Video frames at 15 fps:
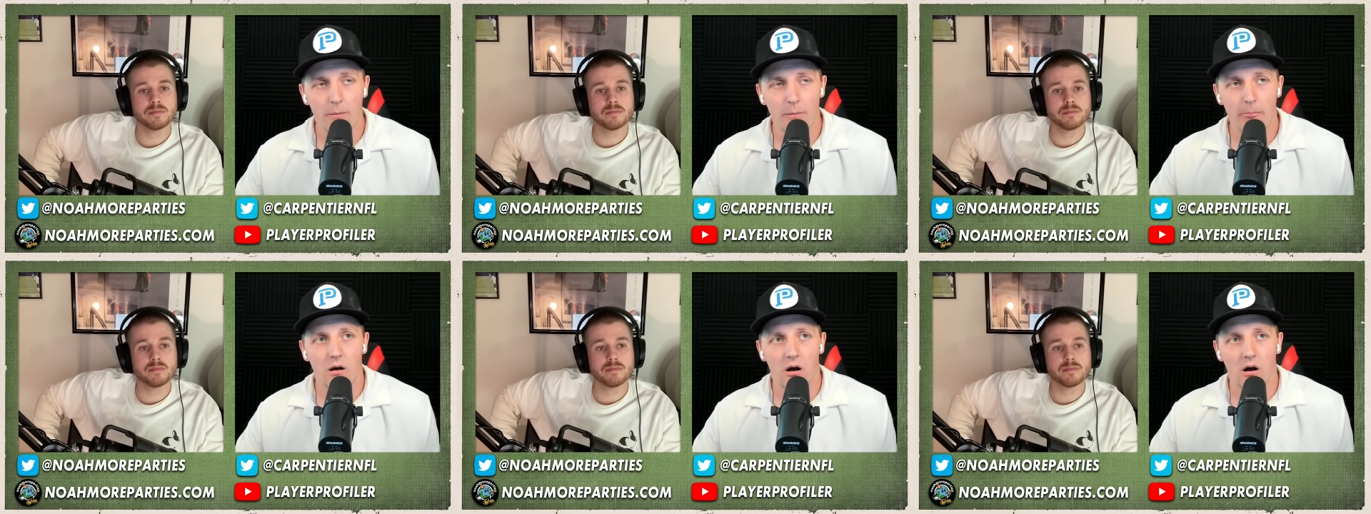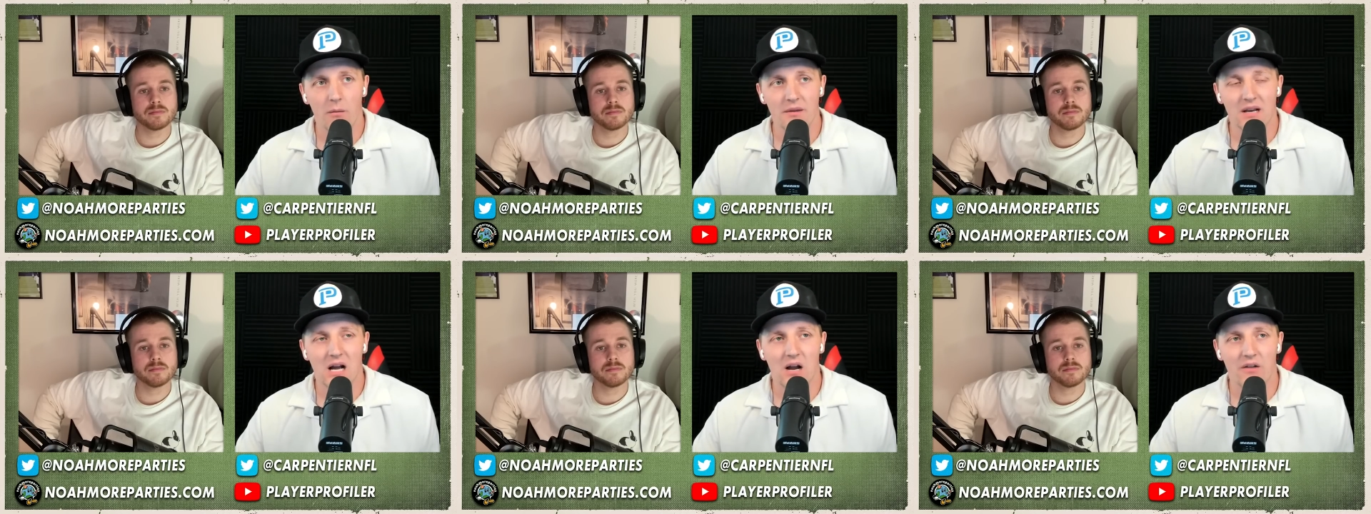Speaker 1: Um
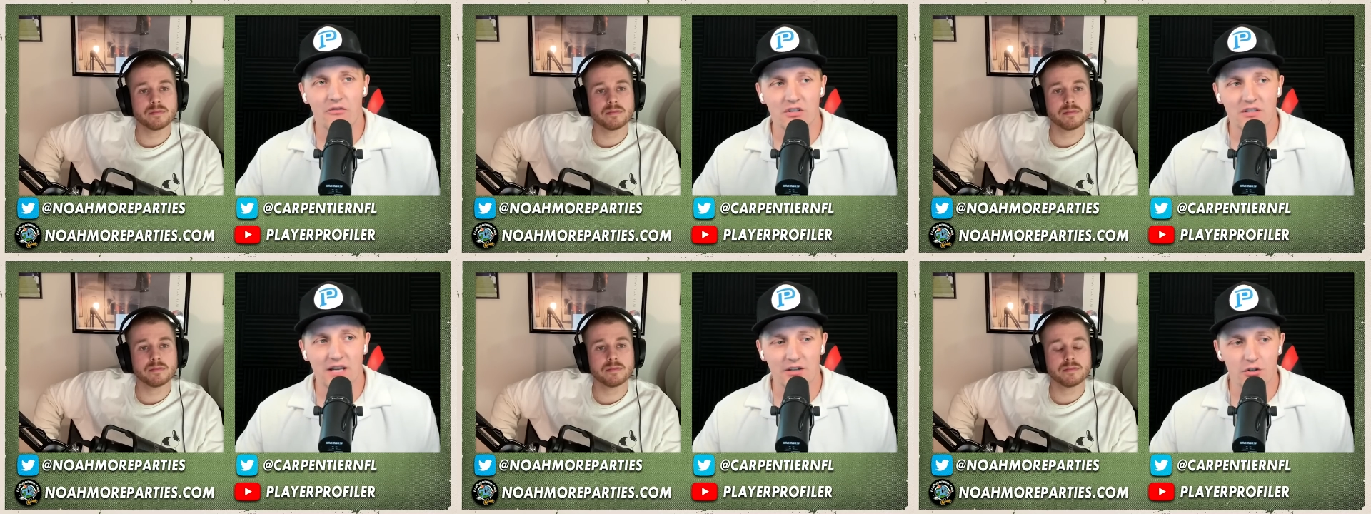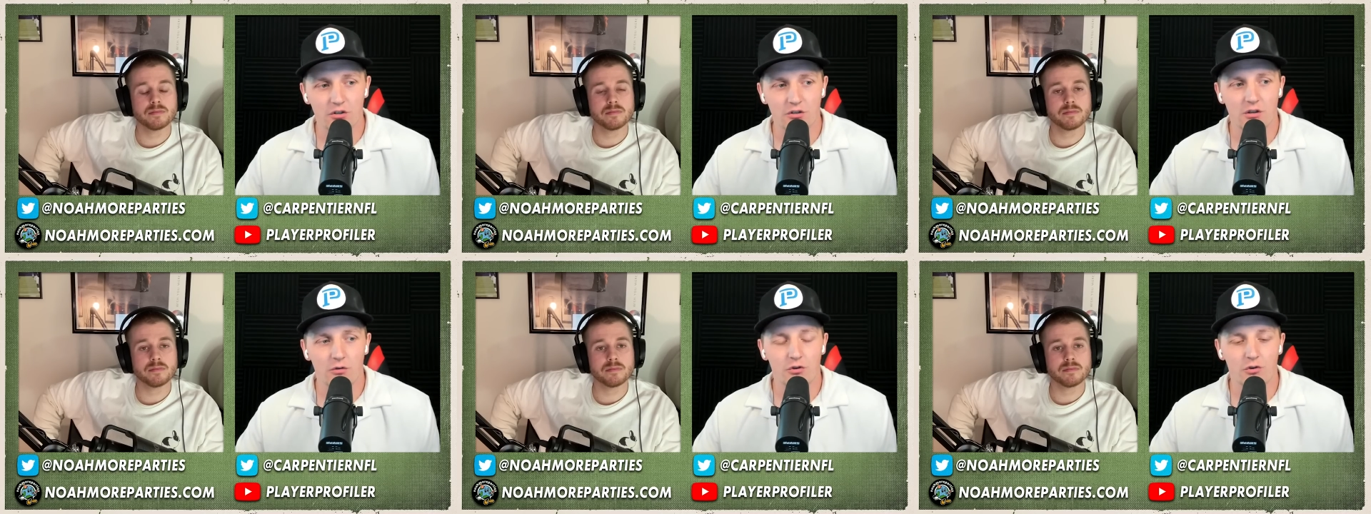the
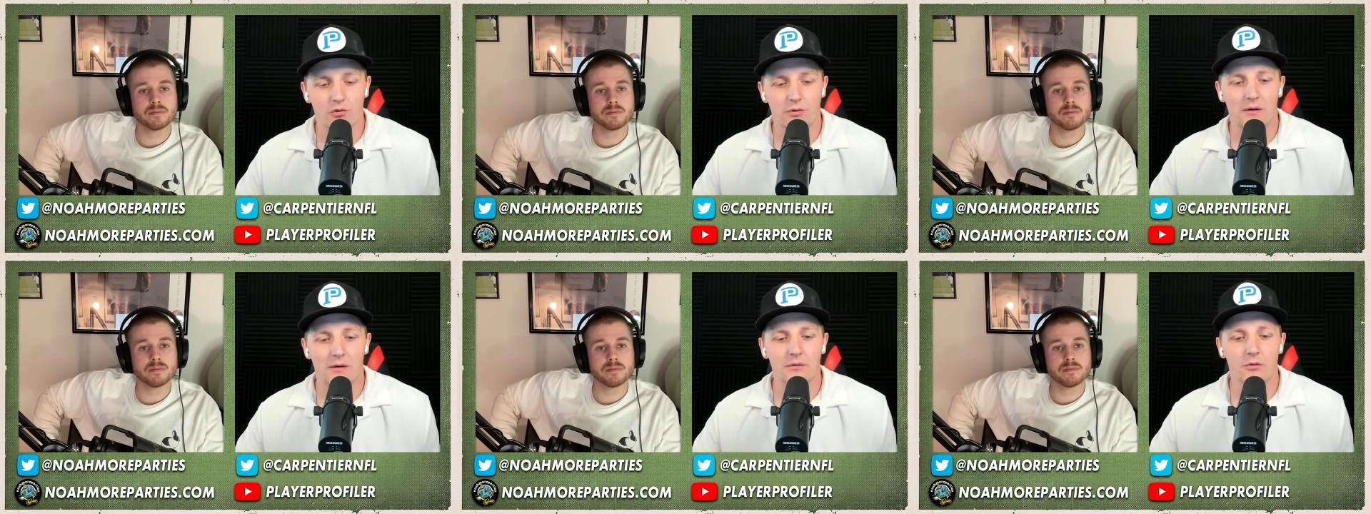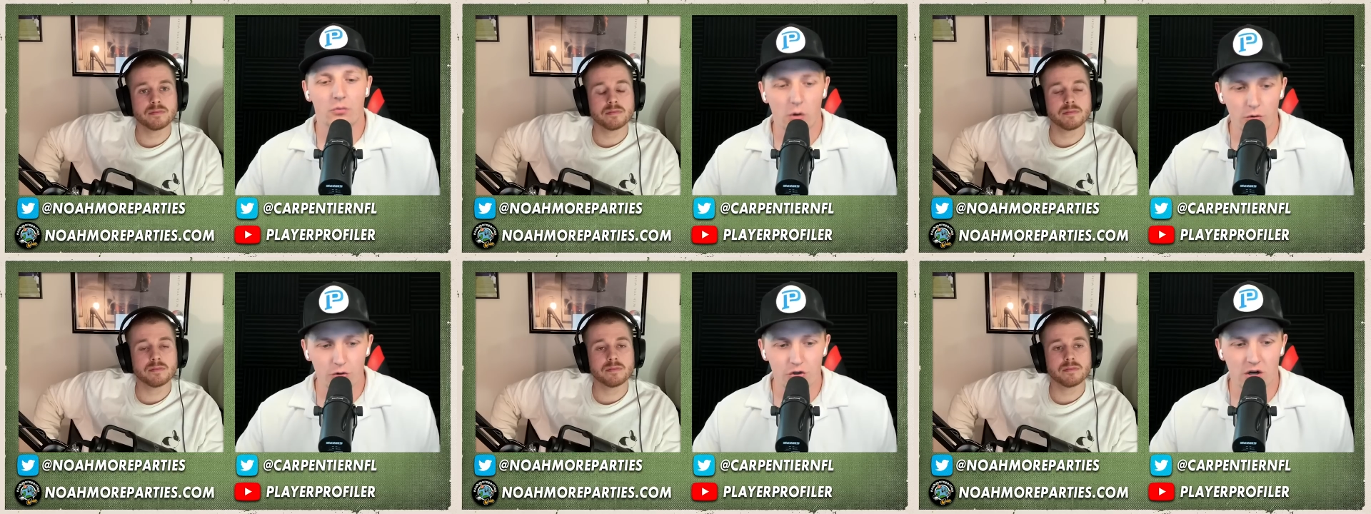conversations that surrounded
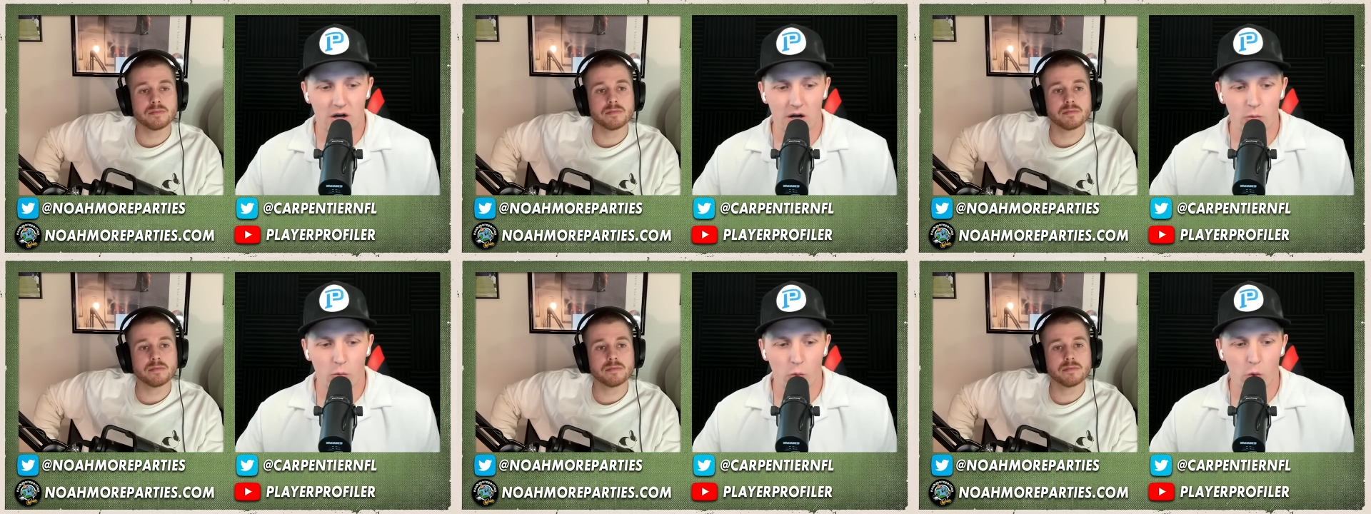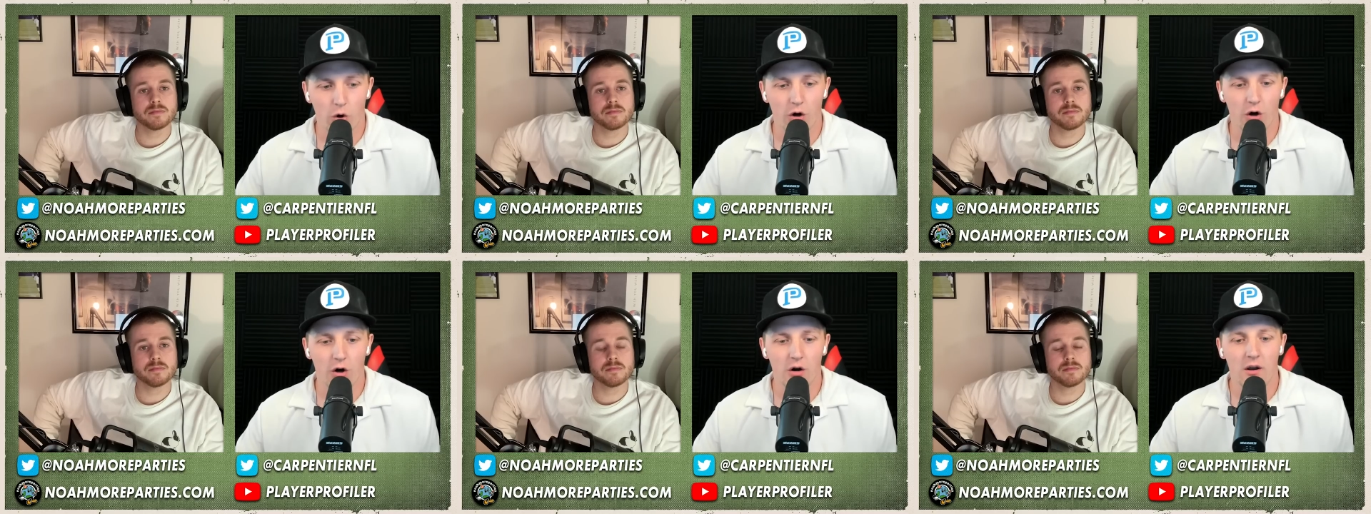Roschon
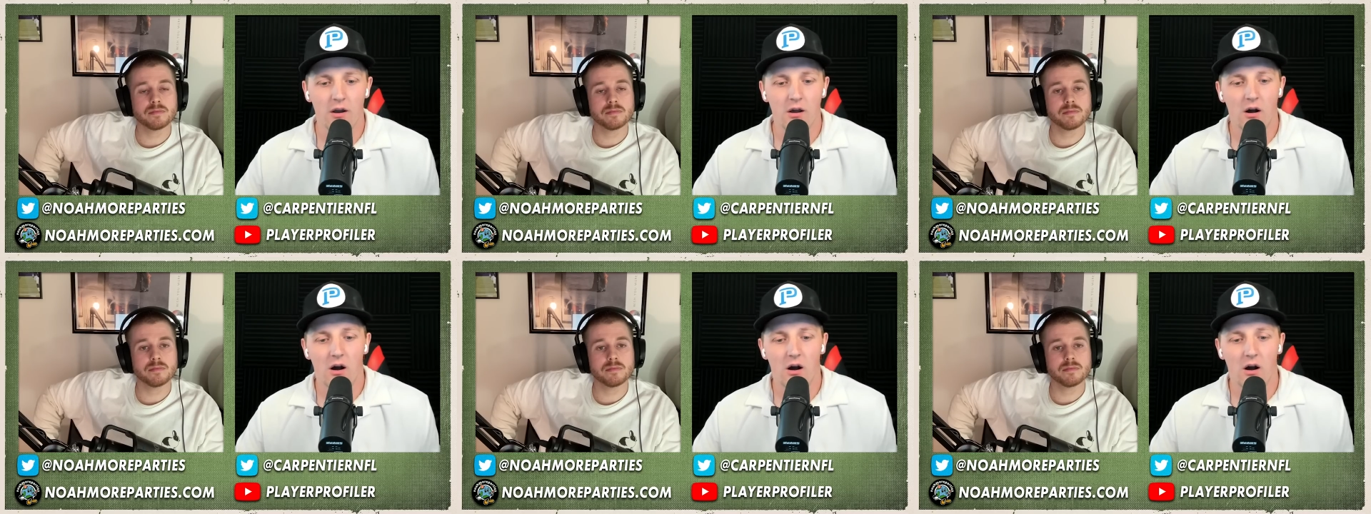were,